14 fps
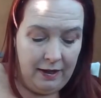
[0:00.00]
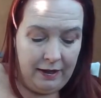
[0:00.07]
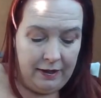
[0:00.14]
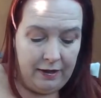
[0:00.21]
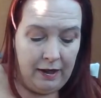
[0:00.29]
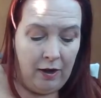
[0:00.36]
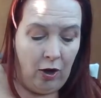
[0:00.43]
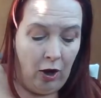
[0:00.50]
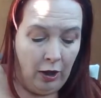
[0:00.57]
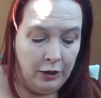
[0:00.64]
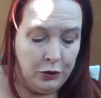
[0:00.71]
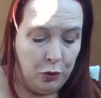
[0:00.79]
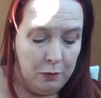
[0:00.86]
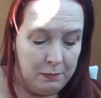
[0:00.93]
I,
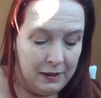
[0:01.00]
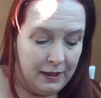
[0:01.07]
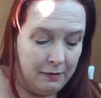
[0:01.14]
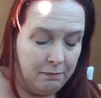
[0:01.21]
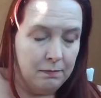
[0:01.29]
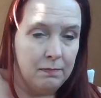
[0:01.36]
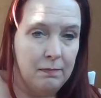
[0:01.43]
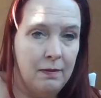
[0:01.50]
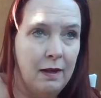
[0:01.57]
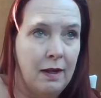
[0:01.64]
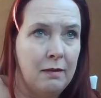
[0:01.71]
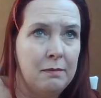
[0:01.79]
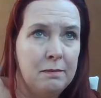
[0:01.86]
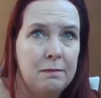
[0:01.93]
arguably,
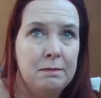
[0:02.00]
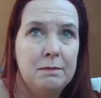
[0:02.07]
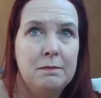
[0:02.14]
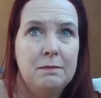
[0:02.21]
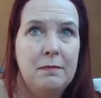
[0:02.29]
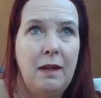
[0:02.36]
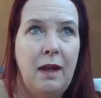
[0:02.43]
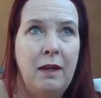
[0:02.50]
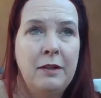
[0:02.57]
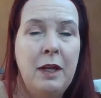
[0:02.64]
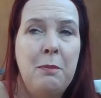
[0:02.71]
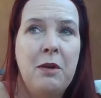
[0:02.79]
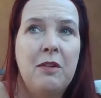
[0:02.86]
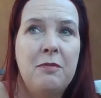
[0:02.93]
um, a
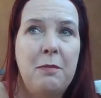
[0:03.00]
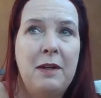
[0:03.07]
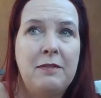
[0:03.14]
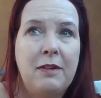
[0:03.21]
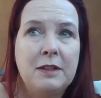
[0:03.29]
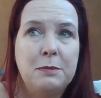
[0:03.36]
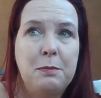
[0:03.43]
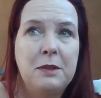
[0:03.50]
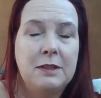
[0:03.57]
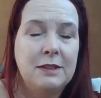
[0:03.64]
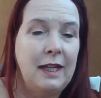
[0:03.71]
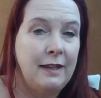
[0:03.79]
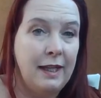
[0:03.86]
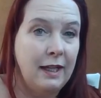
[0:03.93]
number of my friends'
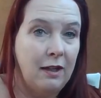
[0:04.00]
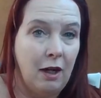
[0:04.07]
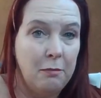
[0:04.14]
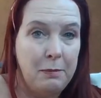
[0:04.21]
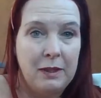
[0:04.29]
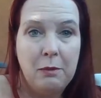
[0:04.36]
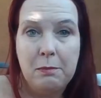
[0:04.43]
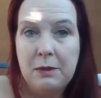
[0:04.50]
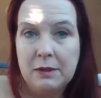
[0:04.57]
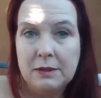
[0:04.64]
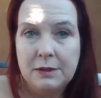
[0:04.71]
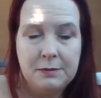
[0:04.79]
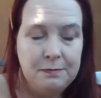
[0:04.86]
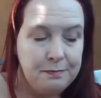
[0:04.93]
books I think are better
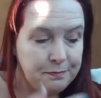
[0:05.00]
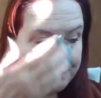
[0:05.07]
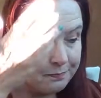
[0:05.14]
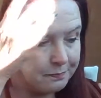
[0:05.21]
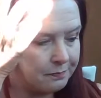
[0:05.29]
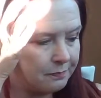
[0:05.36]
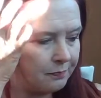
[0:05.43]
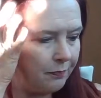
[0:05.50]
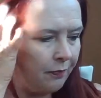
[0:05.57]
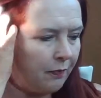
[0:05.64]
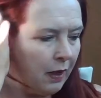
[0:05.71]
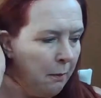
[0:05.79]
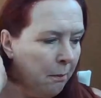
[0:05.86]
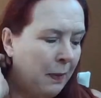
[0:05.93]
books.
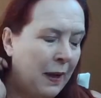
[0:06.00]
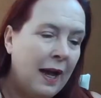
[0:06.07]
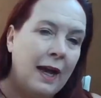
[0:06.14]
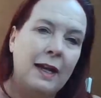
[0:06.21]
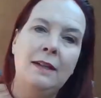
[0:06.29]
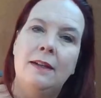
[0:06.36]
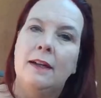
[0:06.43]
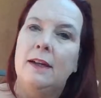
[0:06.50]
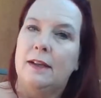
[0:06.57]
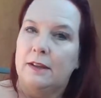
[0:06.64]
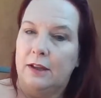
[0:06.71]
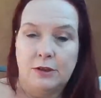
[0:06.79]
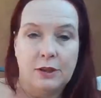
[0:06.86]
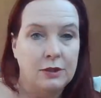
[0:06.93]
But
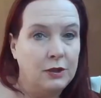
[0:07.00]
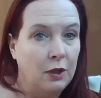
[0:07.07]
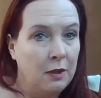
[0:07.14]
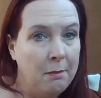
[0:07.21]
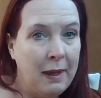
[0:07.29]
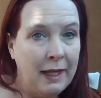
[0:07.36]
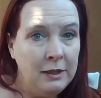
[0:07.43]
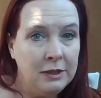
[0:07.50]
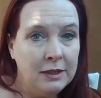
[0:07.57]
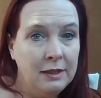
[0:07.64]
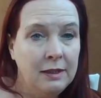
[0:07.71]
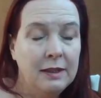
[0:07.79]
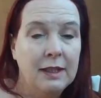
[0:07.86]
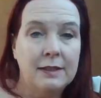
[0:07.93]
there's a certain
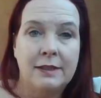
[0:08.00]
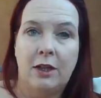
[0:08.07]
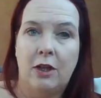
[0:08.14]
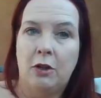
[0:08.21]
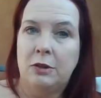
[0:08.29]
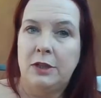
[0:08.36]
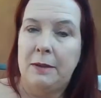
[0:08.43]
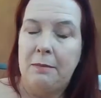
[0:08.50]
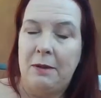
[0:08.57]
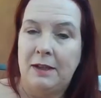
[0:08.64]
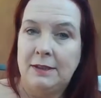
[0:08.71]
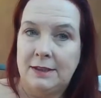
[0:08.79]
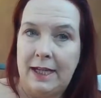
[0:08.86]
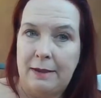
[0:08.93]
magic that Sarah J.
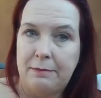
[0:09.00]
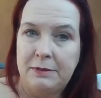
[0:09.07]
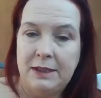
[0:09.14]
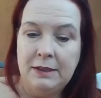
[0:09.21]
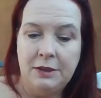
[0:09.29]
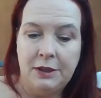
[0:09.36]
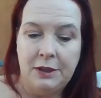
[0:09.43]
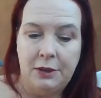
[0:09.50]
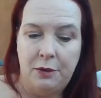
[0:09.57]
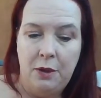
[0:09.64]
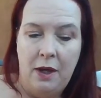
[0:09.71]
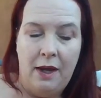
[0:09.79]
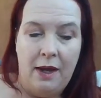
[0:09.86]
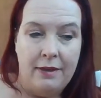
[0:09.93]
Maas tapped into
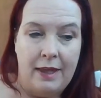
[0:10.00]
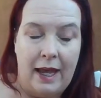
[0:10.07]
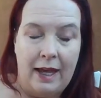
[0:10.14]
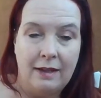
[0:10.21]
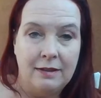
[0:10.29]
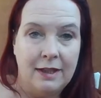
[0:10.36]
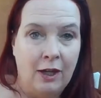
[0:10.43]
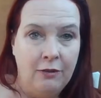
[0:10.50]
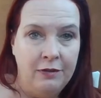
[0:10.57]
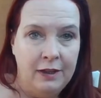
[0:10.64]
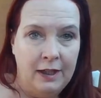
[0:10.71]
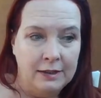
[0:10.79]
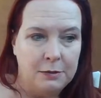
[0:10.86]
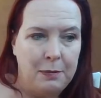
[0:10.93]
that
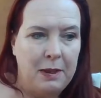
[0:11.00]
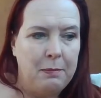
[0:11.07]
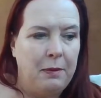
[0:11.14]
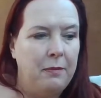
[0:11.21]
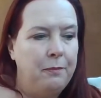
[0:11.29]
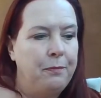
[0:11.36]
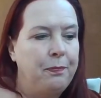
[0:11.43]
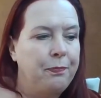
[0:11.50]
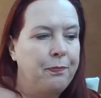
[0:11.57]
galvanized people.